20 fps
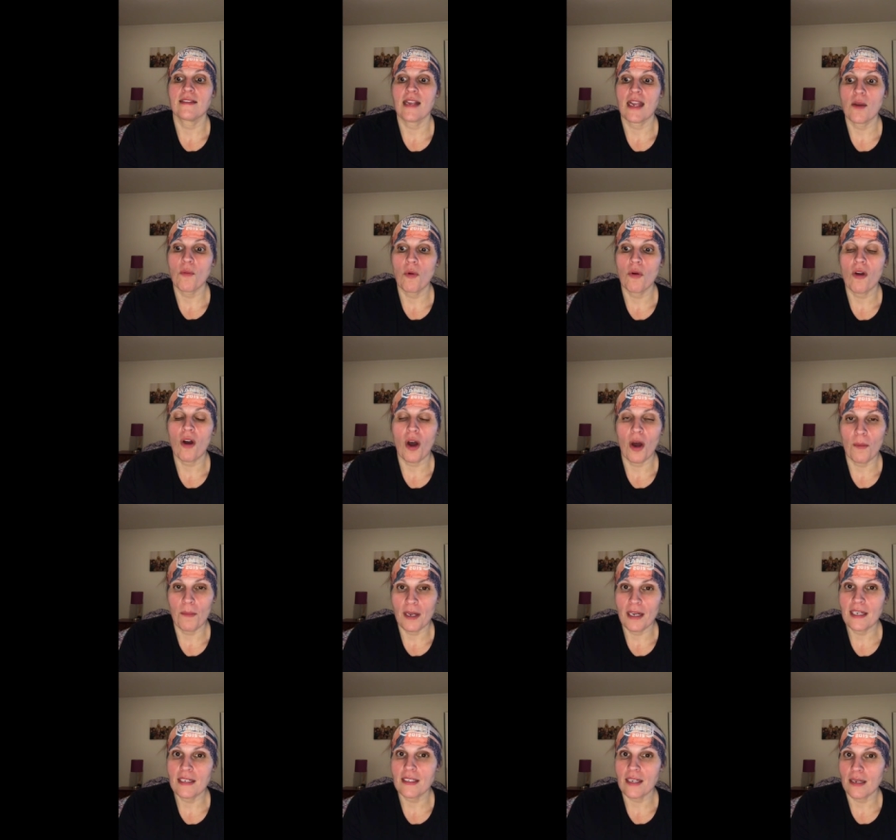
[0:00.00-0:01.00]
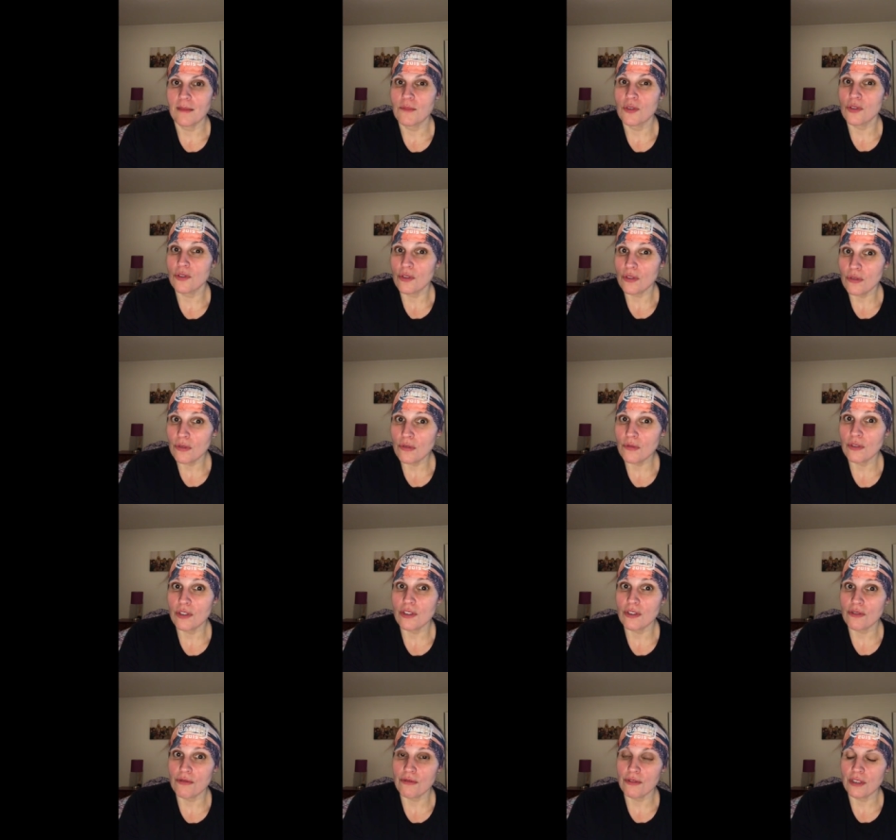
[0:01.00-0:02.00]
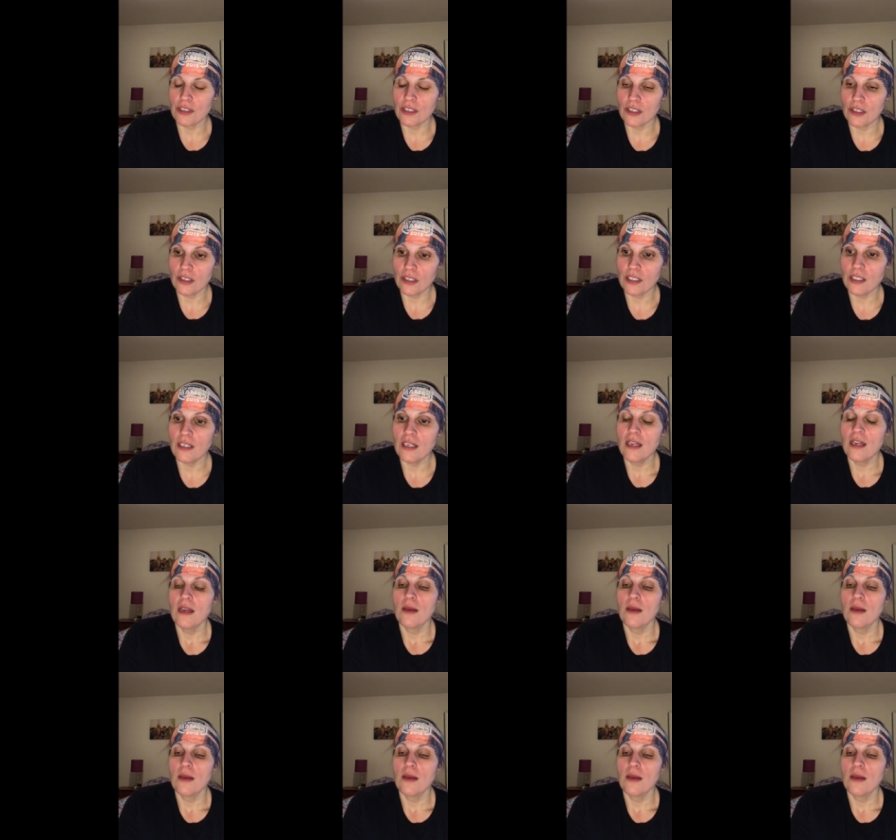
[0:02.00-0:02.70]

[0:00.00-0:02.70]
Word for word: day will come anytime soon which is really good